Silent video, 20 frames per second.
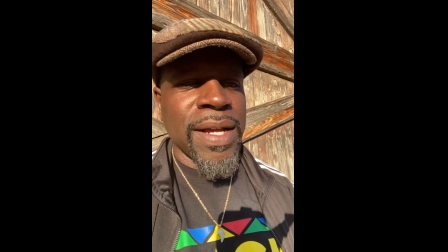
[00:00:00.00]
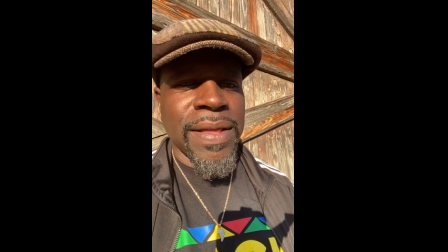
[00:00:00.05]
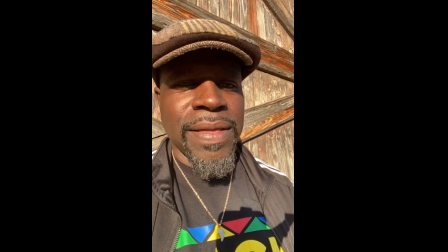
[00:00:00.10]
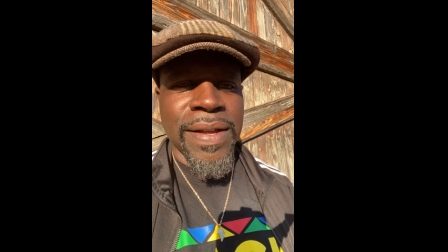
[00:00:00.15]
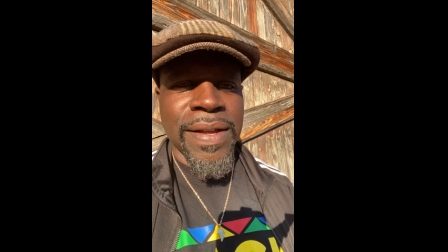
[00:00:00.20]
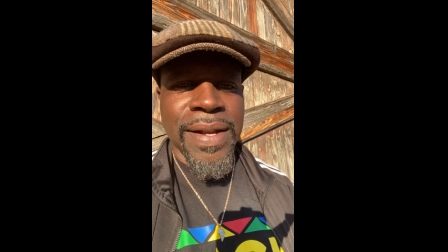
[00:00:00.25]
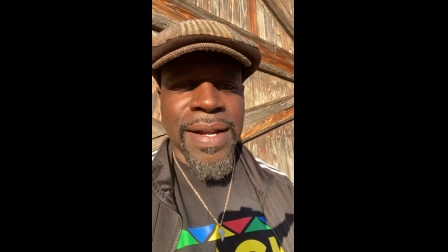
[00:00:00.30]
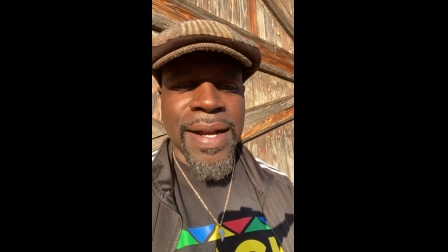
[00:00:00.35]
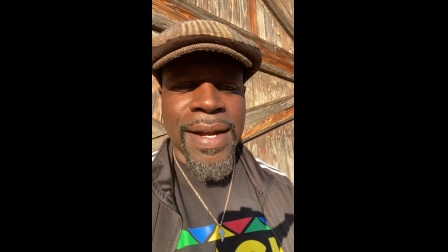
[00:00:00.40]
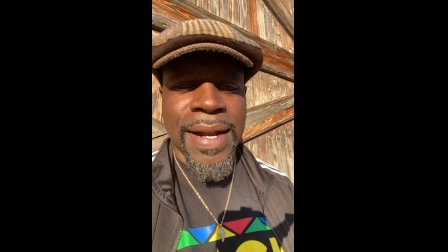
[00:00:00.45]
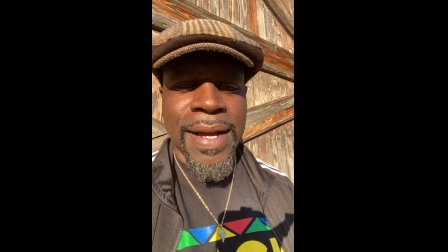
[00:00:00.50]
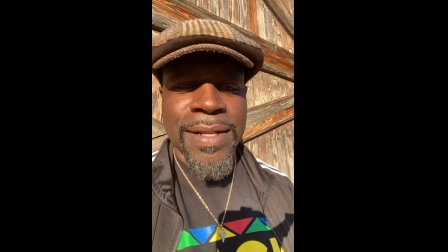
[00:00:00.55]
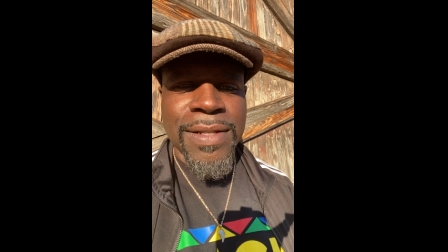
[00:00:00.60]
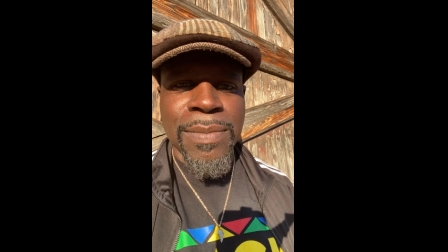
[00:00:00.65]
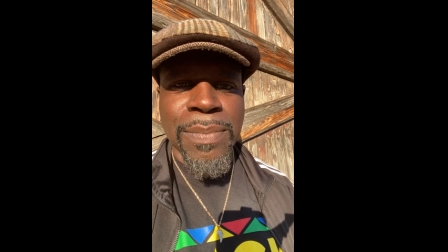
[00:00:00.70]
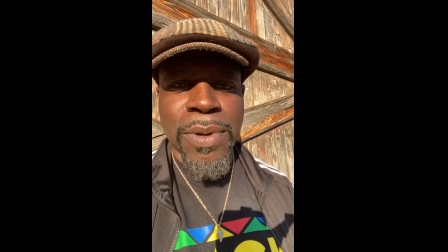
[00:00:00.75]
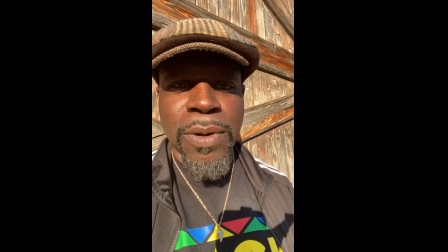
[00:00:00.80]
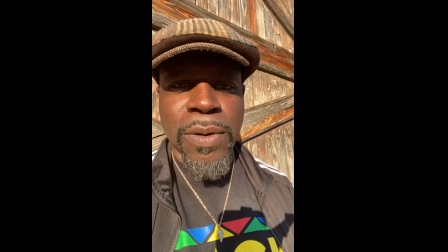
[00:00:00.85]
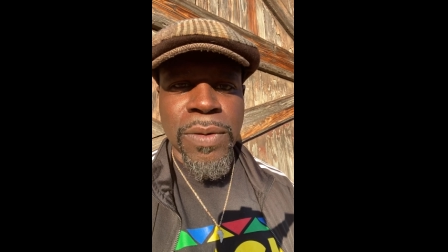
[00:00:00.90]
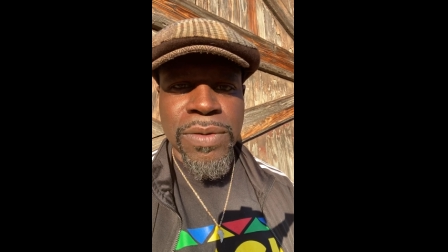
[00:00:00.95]
that they're not
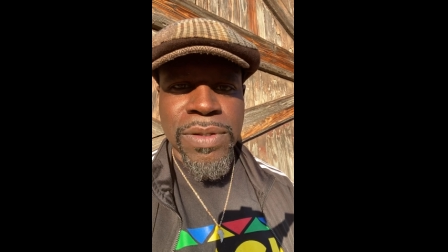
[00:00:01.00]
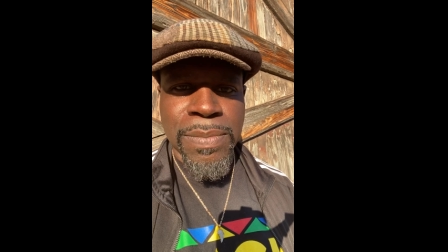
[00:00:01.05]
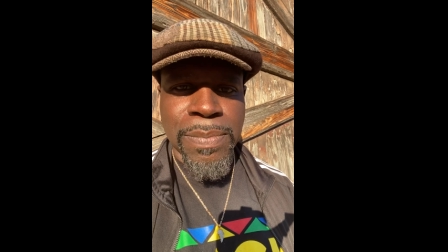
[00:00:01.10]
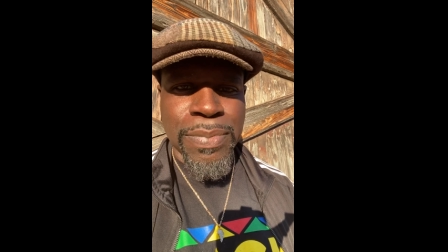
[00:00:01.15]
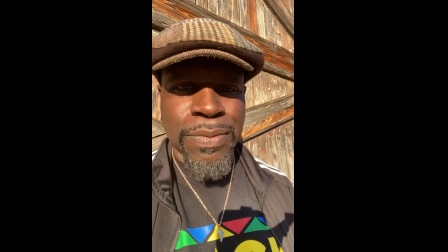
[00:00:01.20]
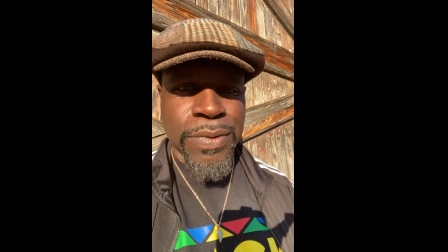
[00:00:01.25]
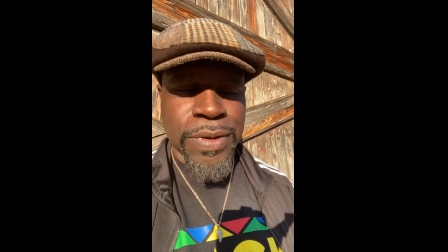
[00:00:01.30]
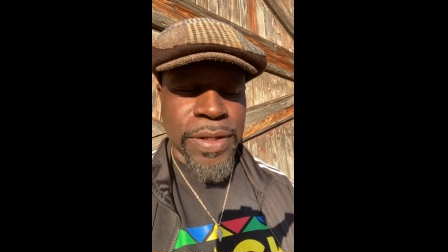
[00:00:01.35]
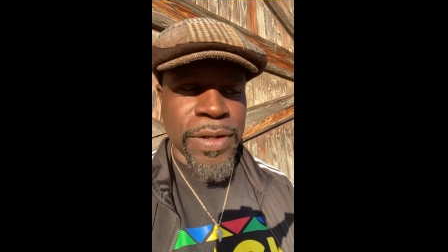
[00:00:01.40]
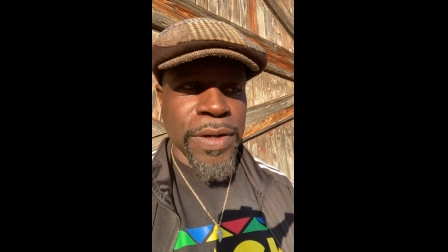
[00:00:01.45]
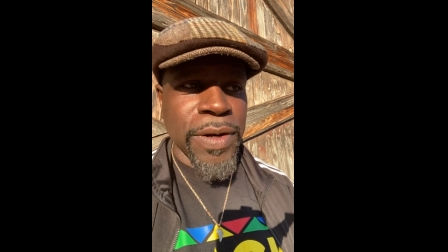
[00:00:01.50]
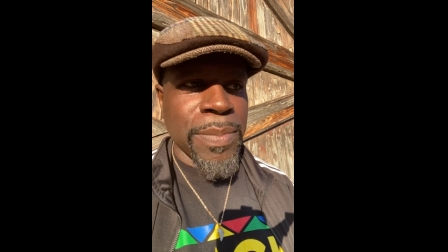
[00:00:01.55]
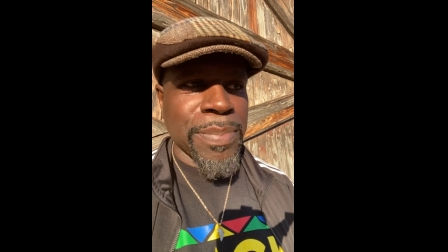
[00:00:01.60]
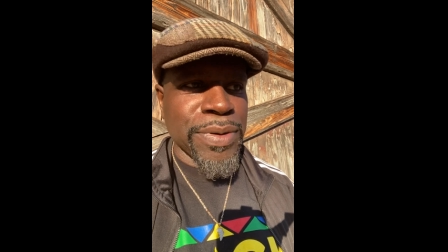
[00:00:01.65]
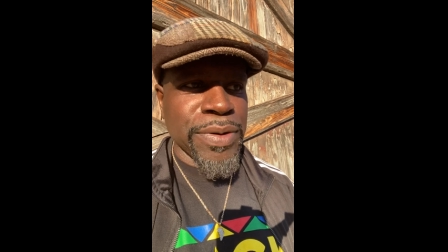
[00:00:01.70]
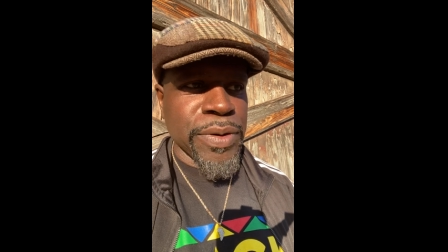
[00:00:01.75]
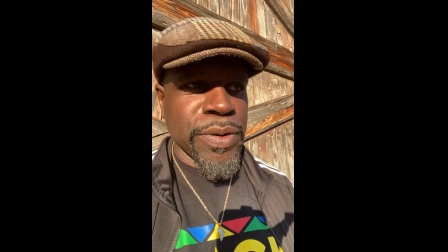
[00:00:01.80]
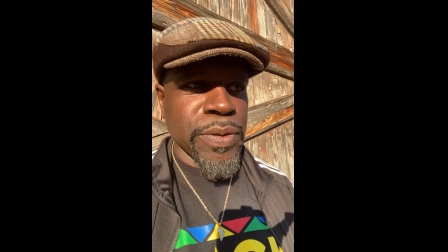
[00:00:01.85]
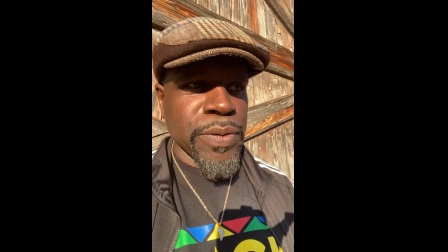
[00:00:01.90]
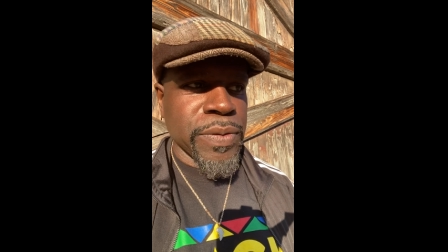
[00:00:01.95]
supposed to still
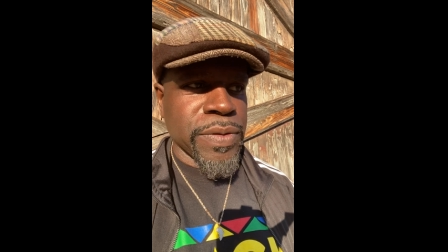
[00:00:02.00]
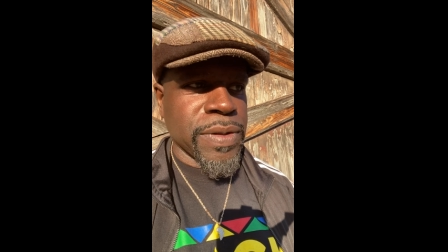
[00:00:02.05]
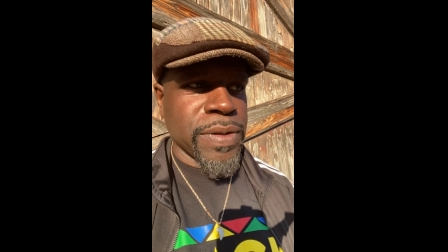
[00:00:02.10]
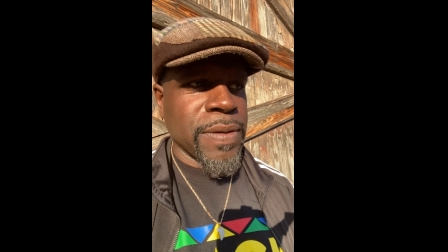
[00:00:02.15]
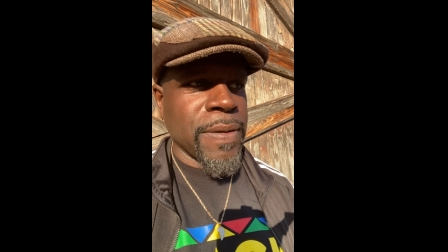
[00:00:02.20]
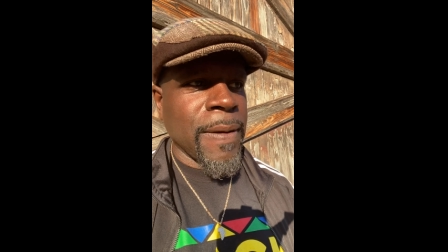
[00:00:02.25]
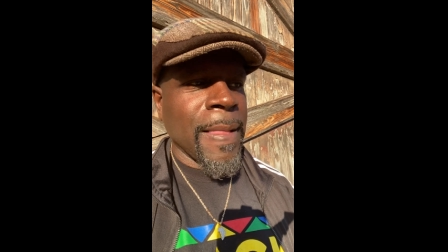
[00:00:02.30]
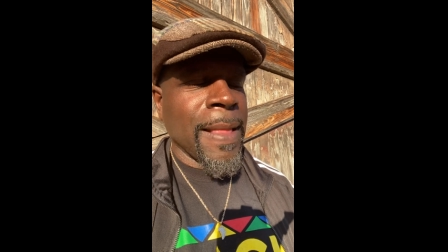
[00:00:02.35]
produce.